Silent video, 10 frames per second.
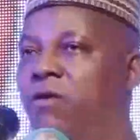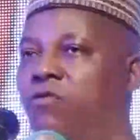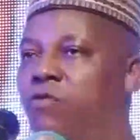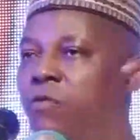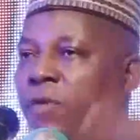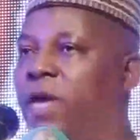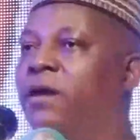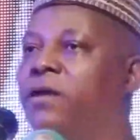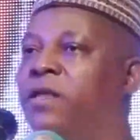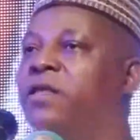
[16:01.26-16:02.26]
to
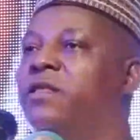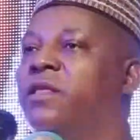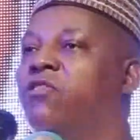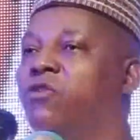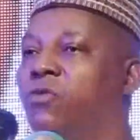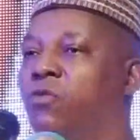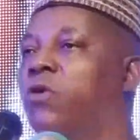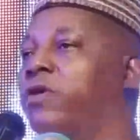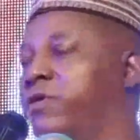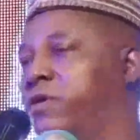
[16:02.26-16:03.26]
make this nation
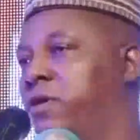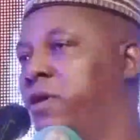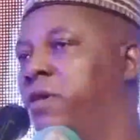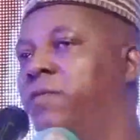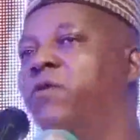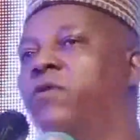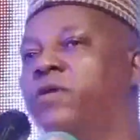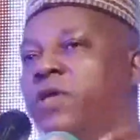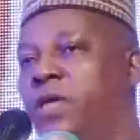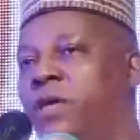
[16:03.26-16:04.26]
work. Because
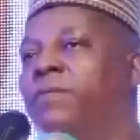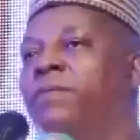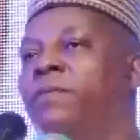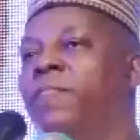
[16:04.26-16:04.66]
if